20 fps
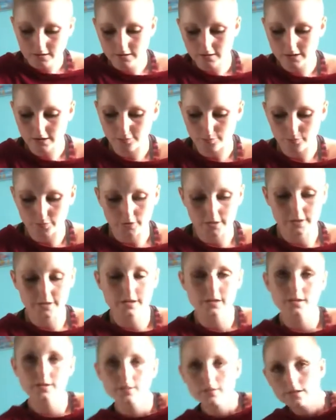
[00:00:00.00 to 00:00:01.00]
I bring
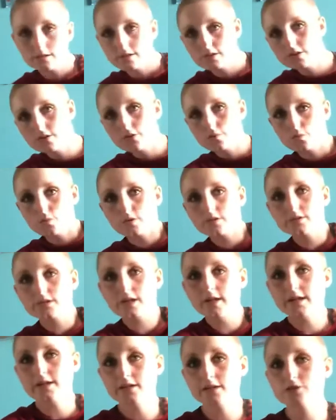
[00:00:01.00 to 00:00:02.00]
one
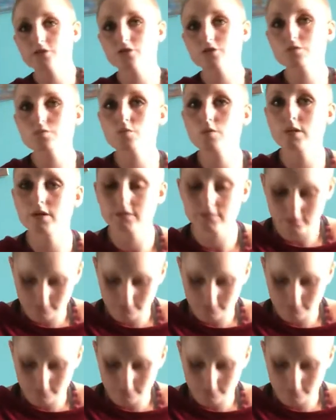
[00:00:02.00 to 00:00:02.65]
leg, just one,